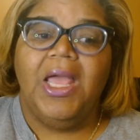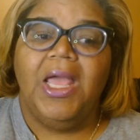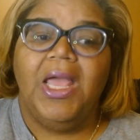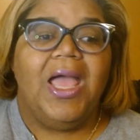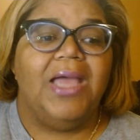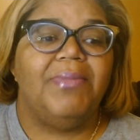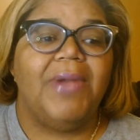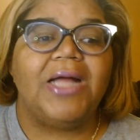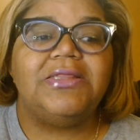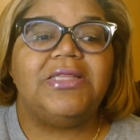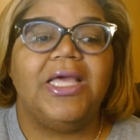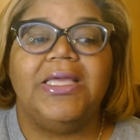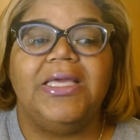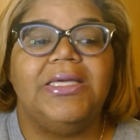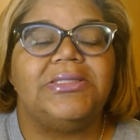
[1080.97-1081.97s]
And my
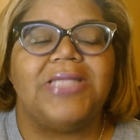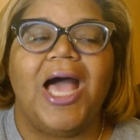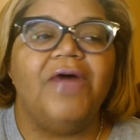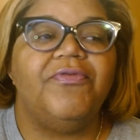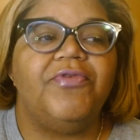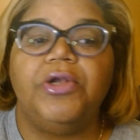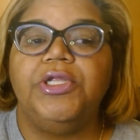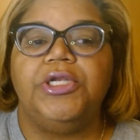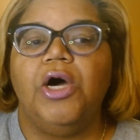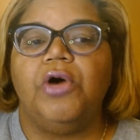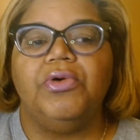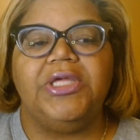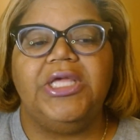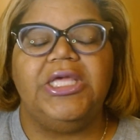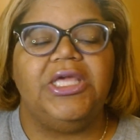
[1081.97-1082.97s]
thing is, I've only
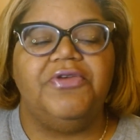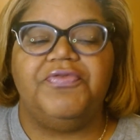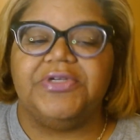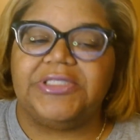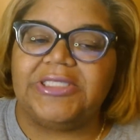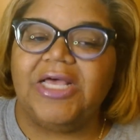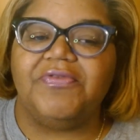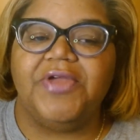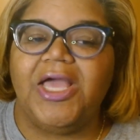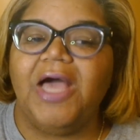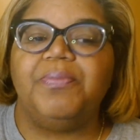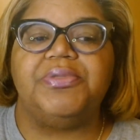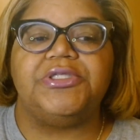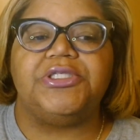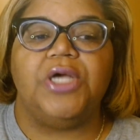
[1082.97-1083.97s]
known KeKe for 7
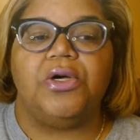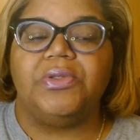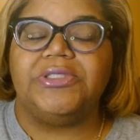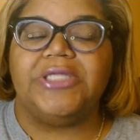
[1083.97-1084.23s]
episodes